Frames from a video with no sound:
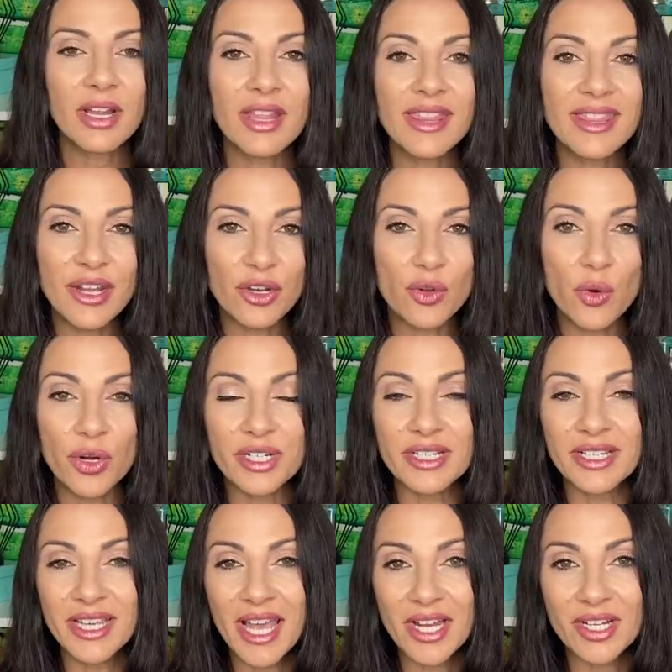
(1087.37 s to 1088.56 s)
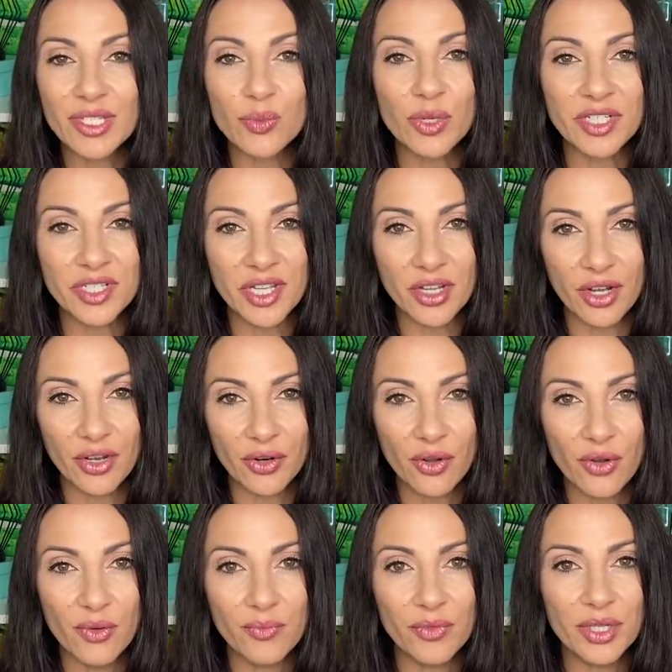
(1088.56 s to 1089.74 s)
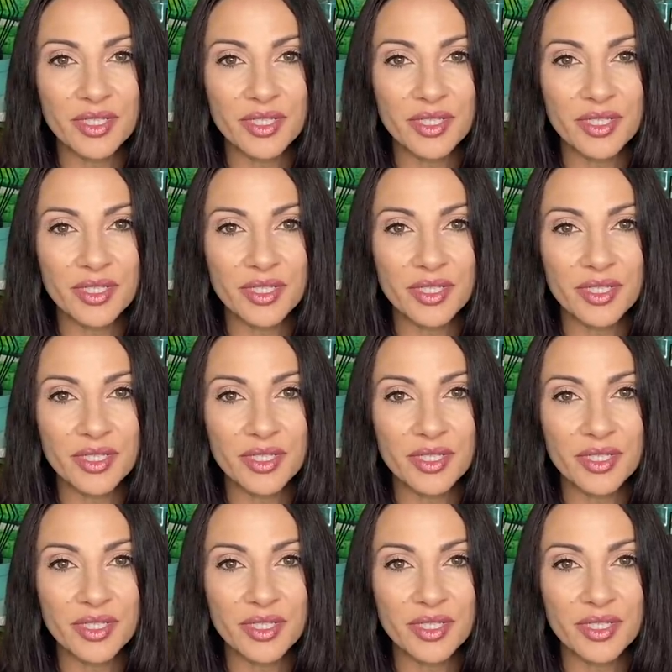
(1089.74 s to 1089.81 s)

Then, according to Candus, once they got home,